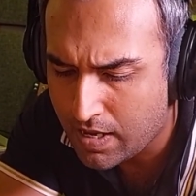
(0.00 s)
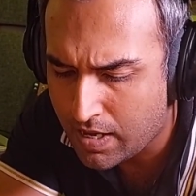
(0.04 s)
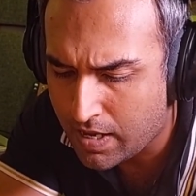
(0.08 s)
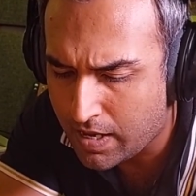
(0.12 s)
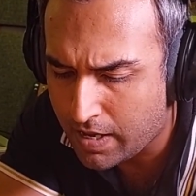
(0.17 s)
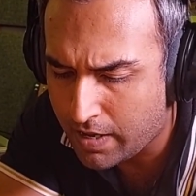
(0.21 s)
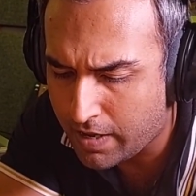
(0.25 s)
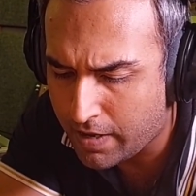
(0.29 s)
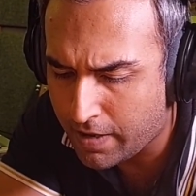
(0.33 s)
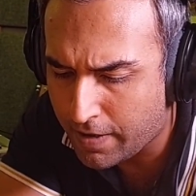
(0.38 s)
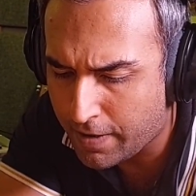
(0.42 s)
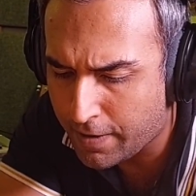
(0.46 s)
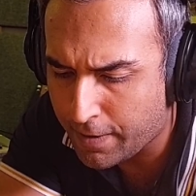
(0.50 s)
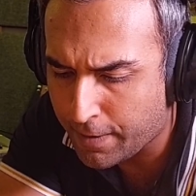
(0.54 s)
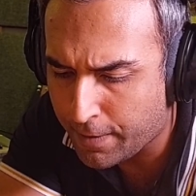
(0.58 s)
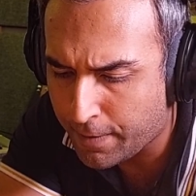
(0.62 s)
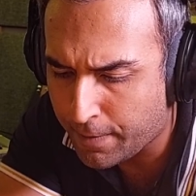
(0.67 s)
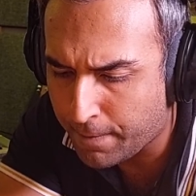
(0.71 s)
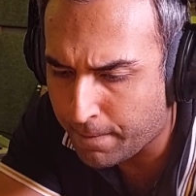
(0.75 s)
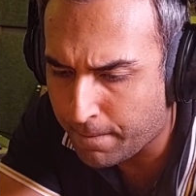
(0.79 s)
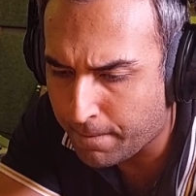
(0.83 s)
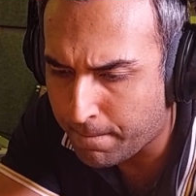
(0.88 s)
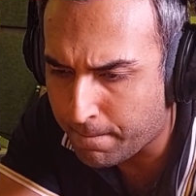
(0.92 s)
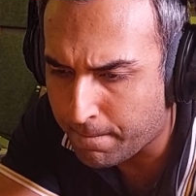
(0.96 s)

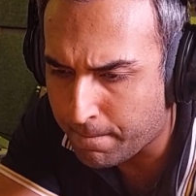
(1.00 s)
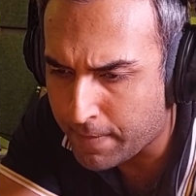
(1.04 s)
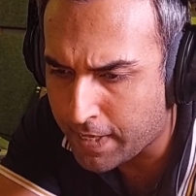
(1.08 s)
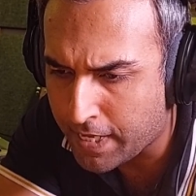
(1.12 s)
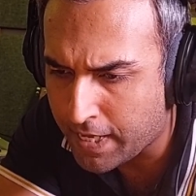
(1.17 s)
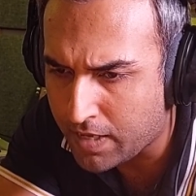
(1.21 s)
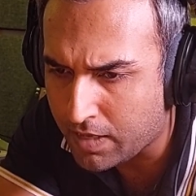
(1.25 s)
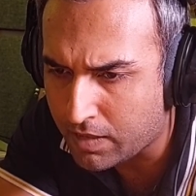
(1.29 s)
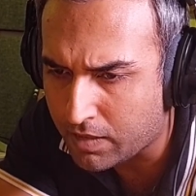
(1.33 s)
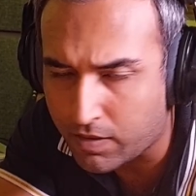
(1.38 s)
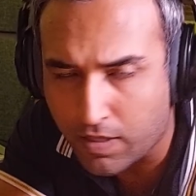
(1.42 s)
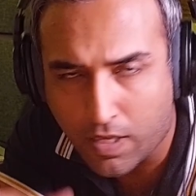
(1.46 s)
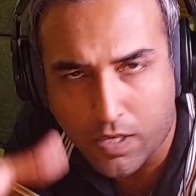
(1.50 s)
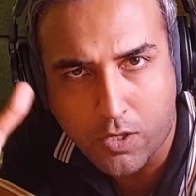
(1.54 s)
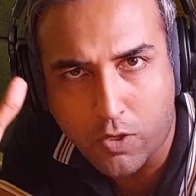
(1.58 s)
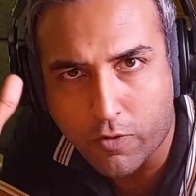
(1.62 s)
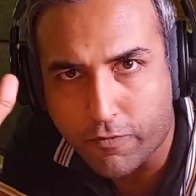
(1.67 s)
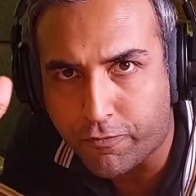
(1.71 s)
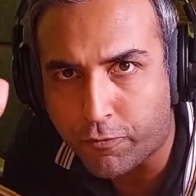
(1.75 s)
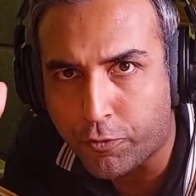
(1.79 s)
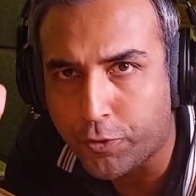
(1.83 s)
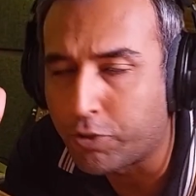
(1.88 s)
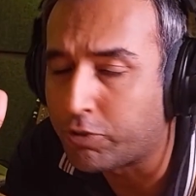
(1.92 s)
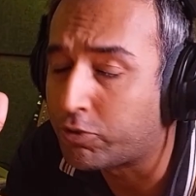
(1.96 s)
Um, and thank you
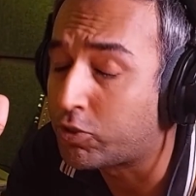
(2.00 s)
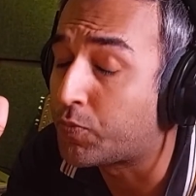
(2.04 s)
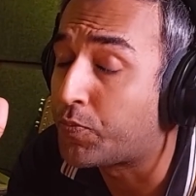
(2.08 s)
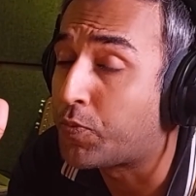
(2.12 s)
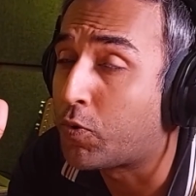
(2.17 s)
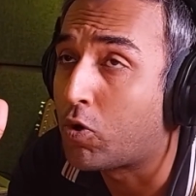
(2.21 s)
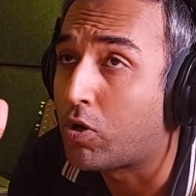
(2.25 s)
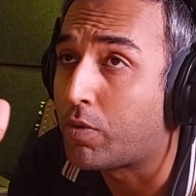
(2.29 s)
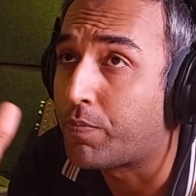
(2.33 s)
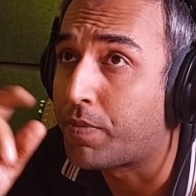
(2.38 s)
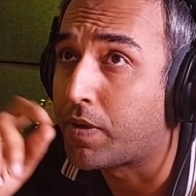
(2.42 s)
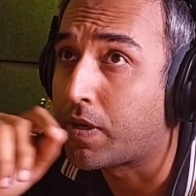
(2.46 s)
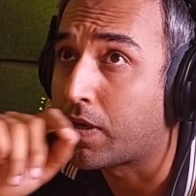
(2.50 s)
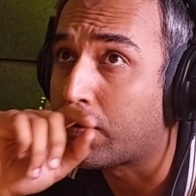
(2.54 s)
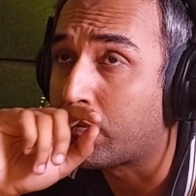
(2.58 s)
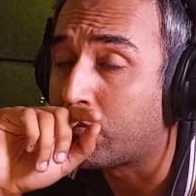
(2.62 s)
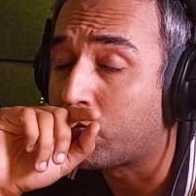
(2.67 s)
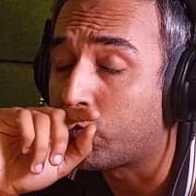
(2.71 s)
for your support, man.